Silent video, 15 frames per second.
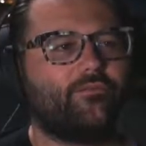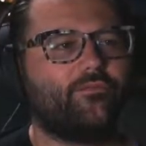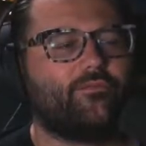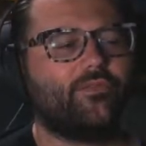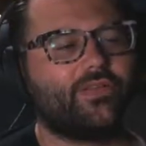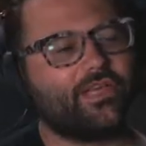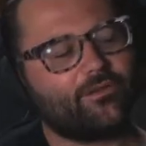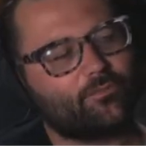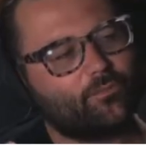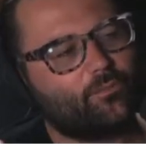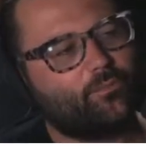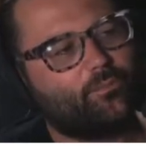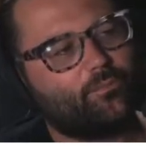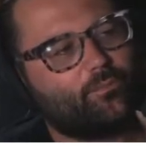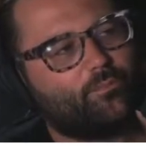like,
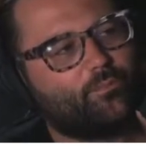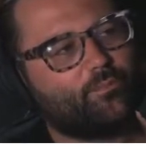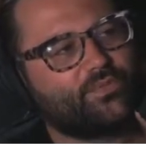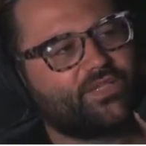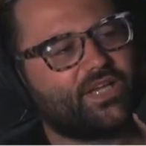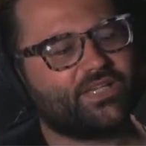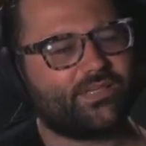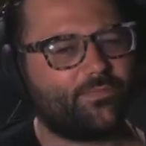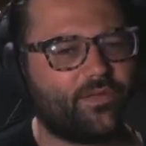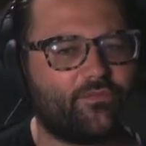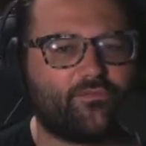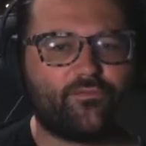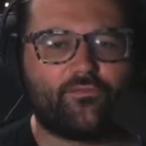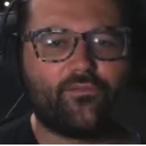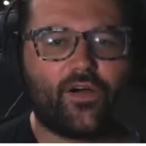saying something
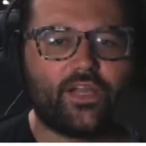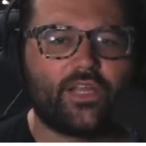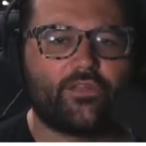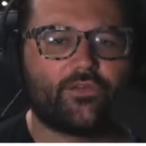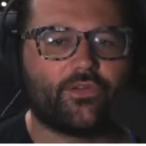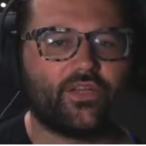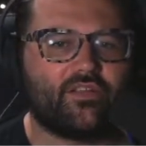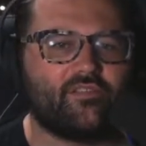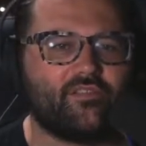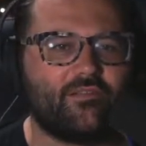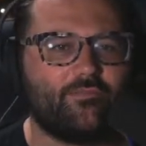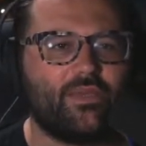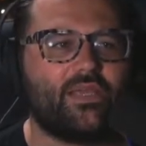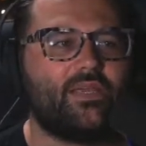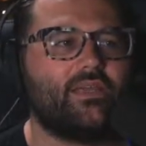funny, there needs to
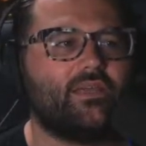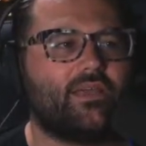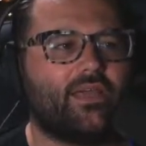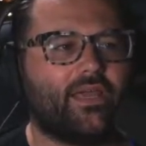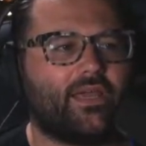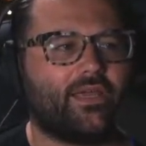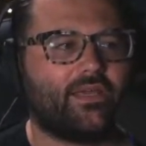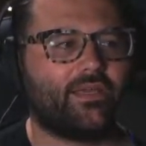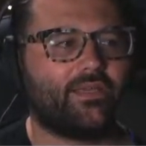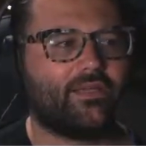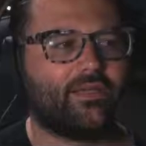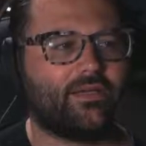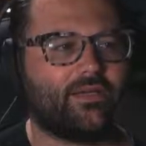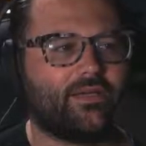be a